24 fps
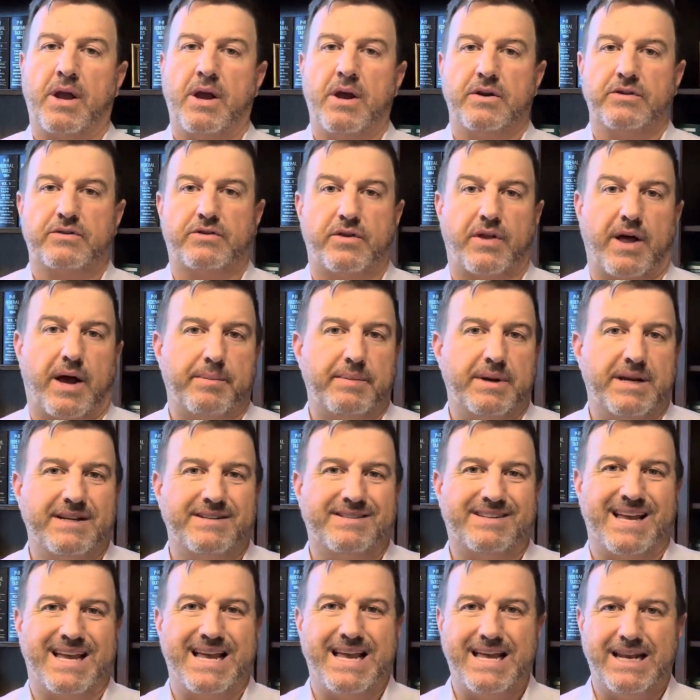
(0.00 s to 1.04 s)
So that means
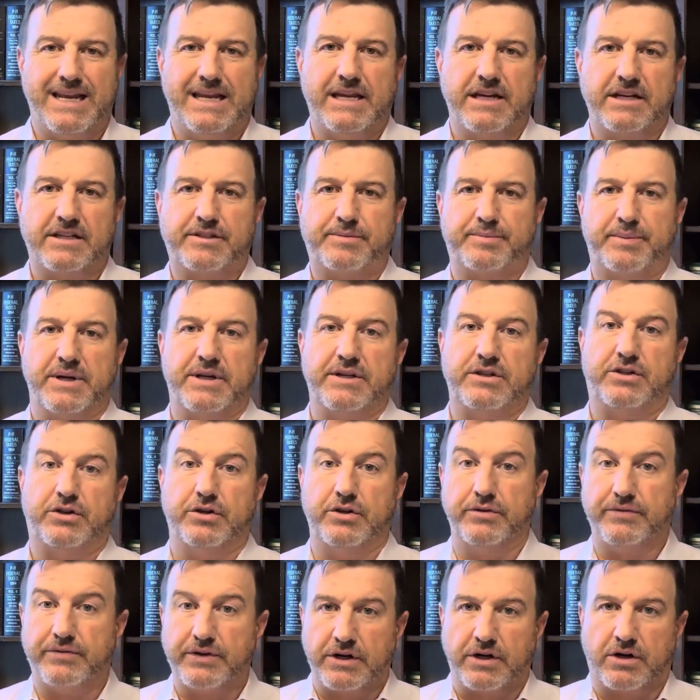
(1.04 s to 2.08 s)
any expense
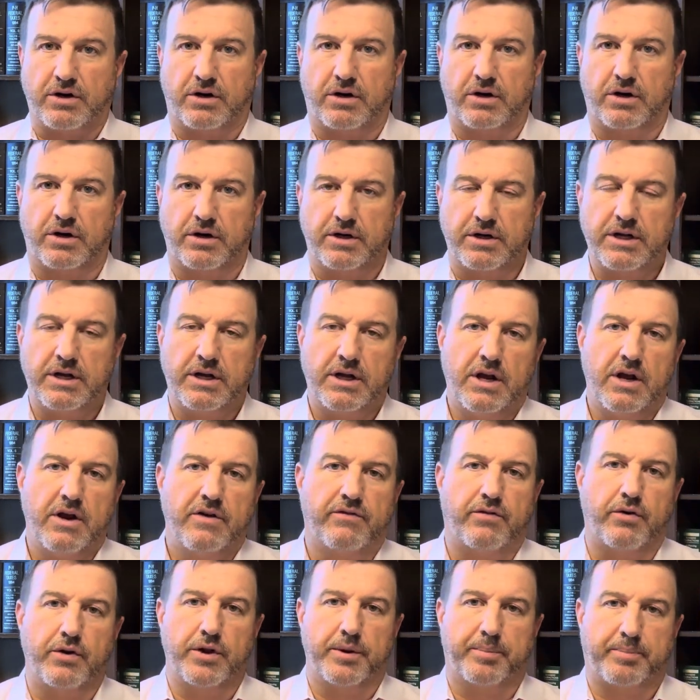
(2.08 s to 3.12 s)
you've incurred
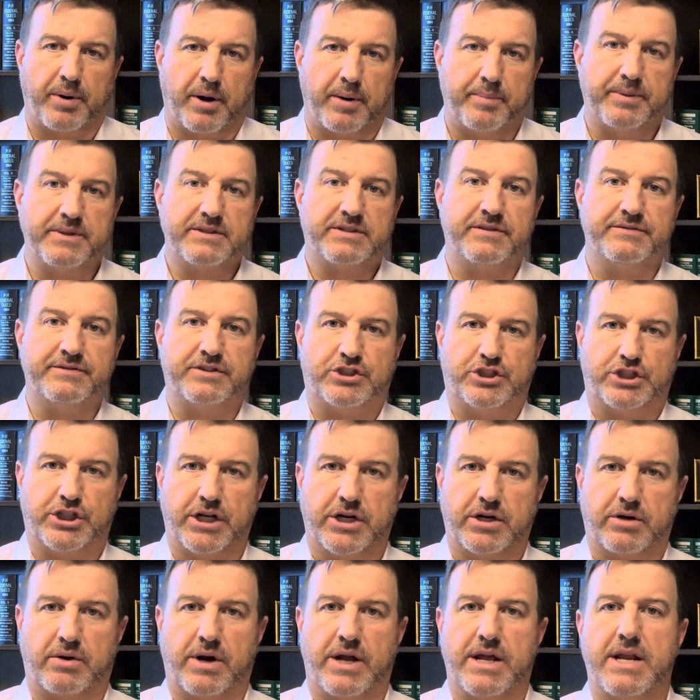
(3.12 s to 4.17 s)
for the purpose of
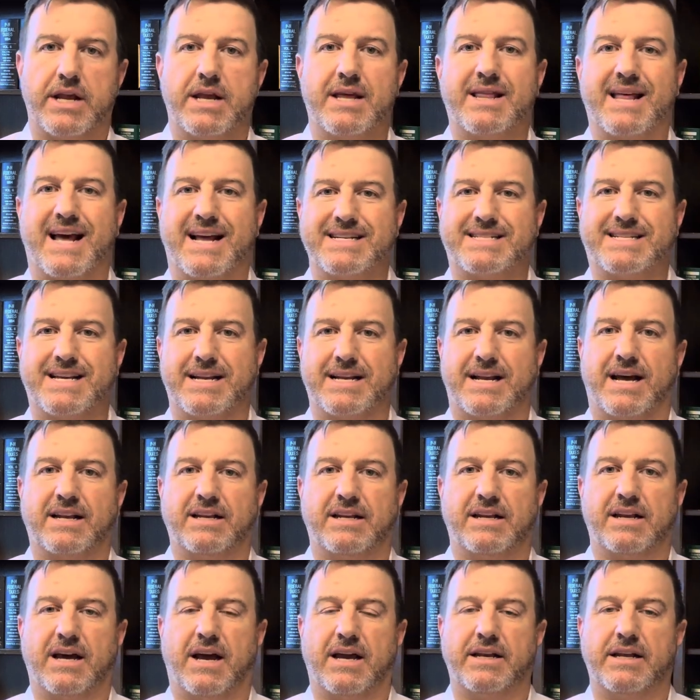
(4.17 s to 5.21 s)
generating that
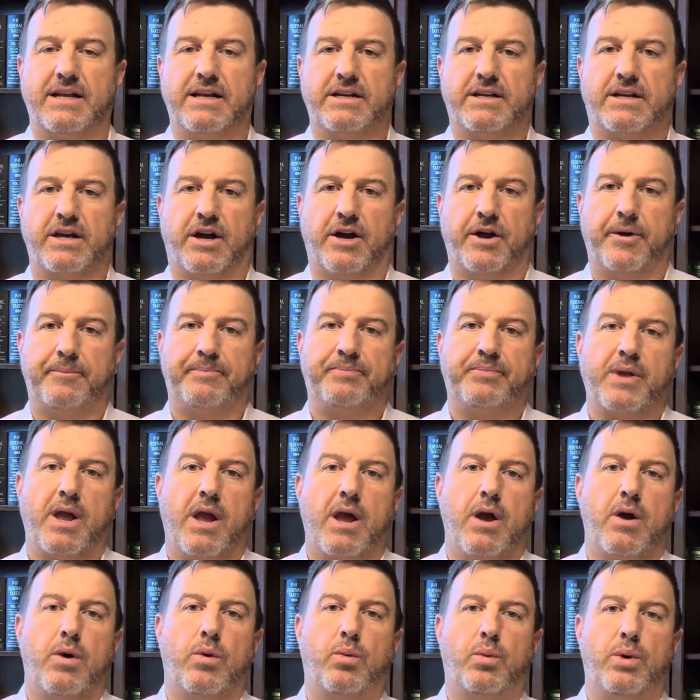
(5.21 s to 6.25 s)
1099 income,
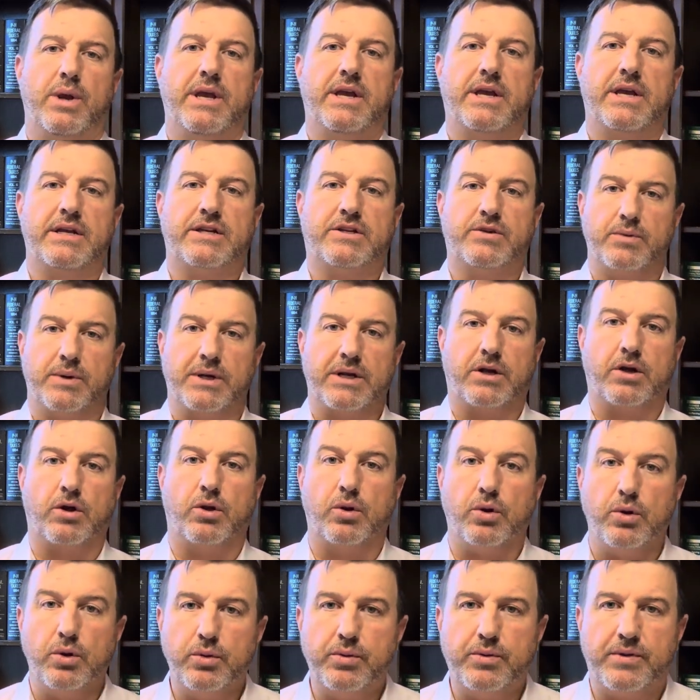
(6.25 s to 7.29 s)
we get to
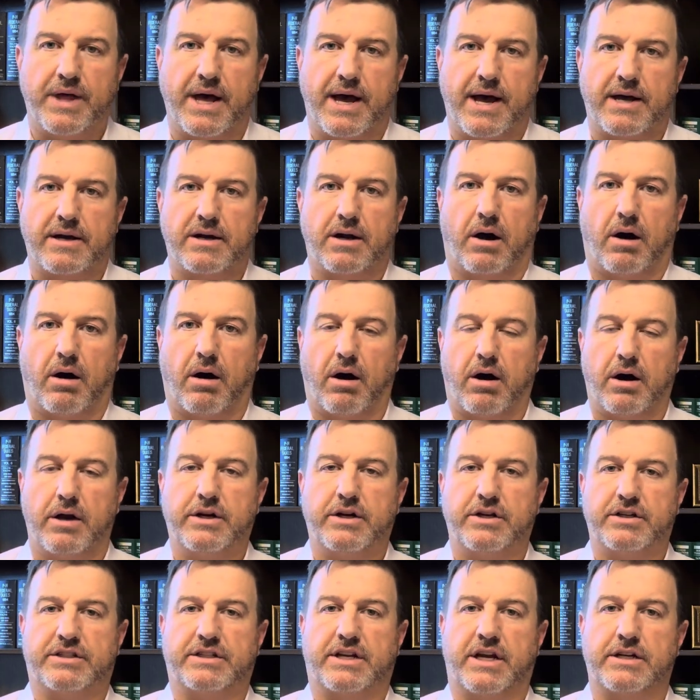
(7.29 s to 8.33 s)
include that on
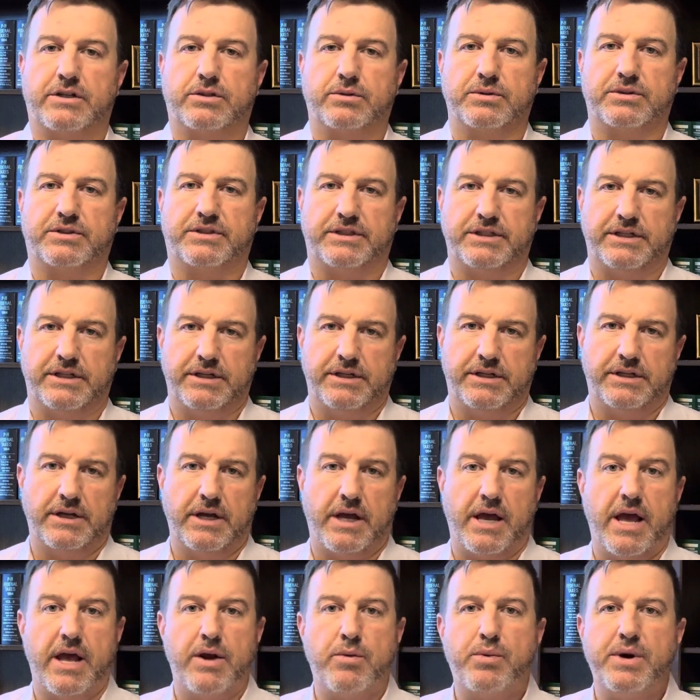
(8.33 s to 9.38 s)
your Schedule C
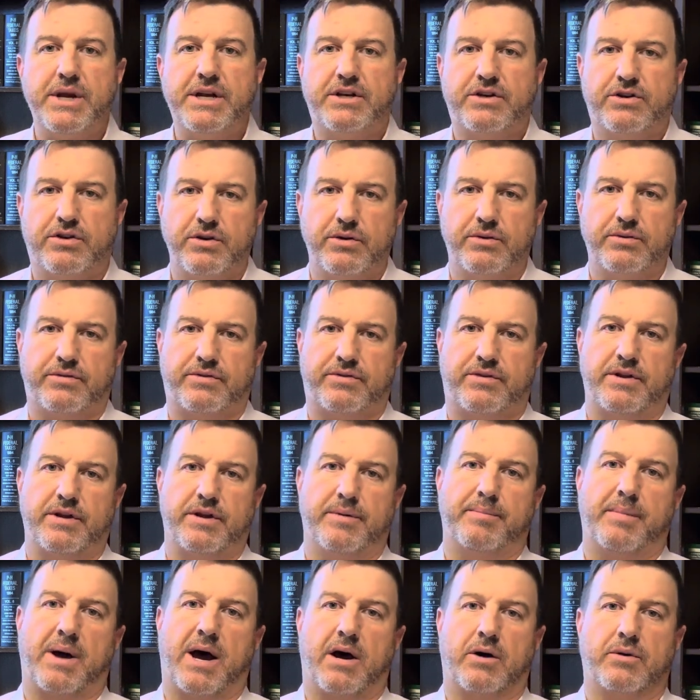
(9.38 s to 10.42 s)
and reduce the
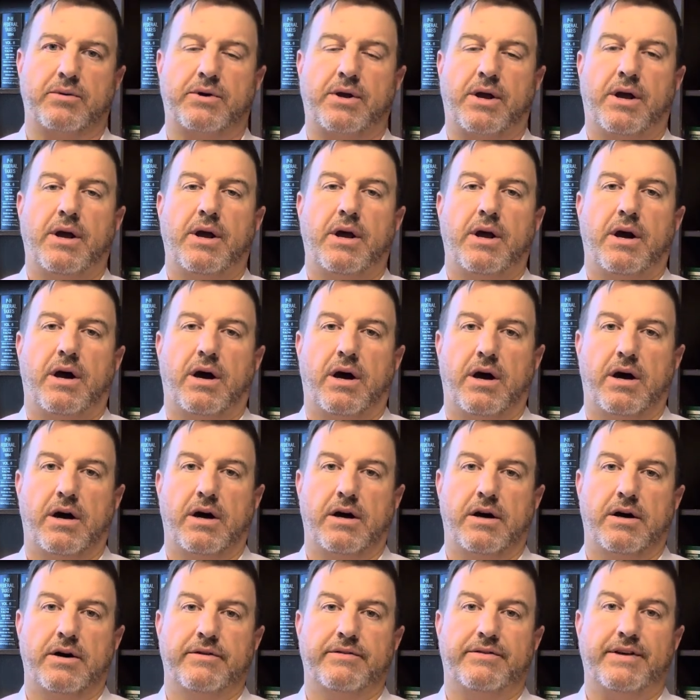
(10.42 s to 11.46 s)
amount
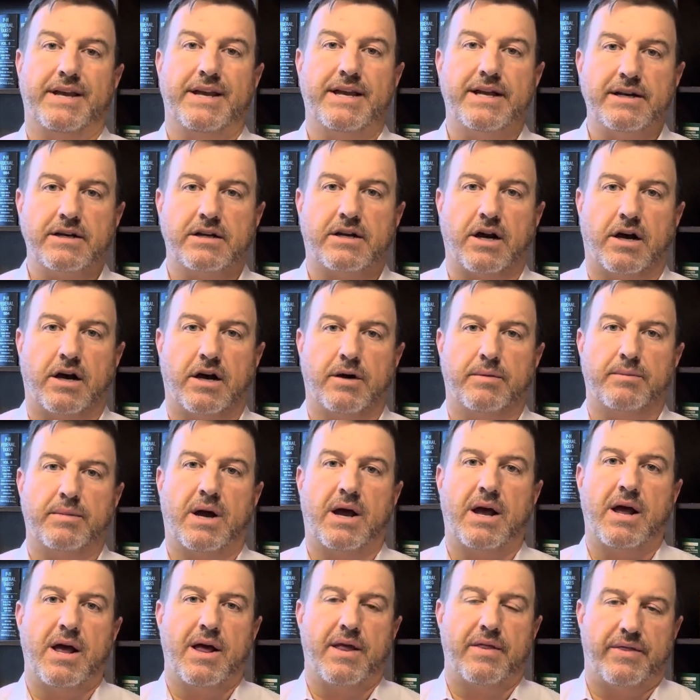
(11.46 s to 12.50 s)
of income
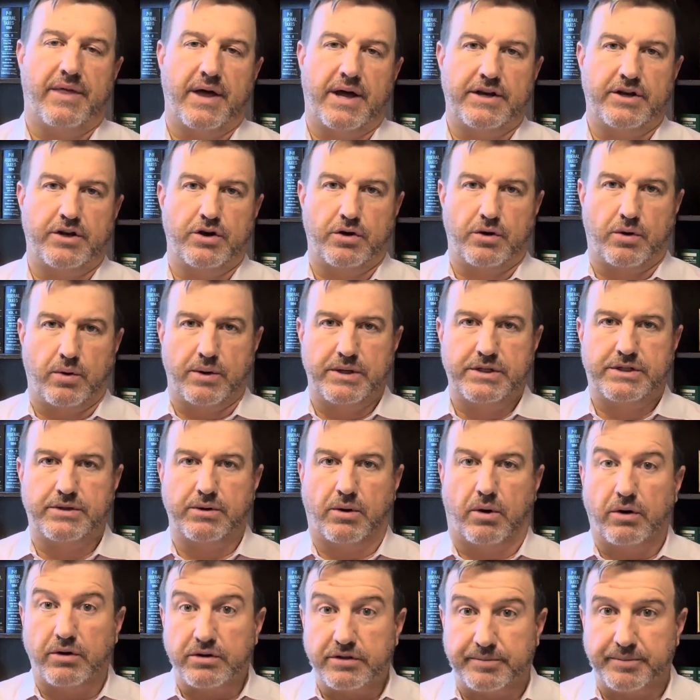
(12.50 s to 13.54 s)
that you're going to
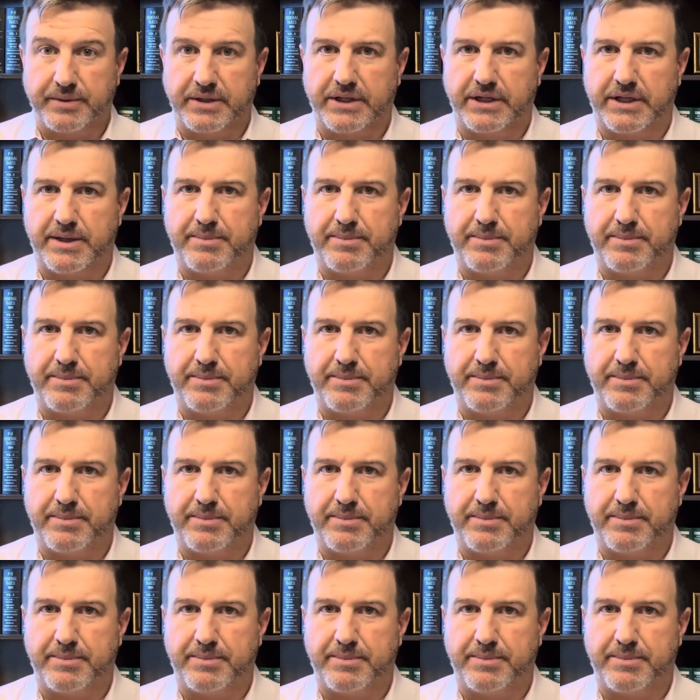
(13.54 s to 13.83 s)
ultimately